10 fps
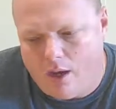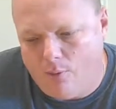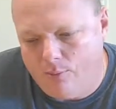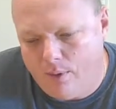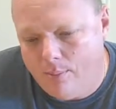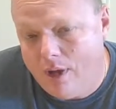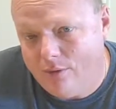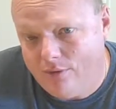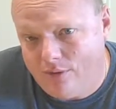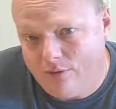We spent
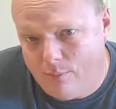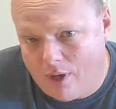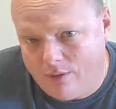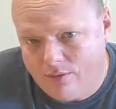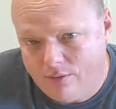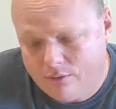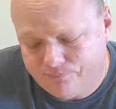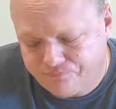about 6 months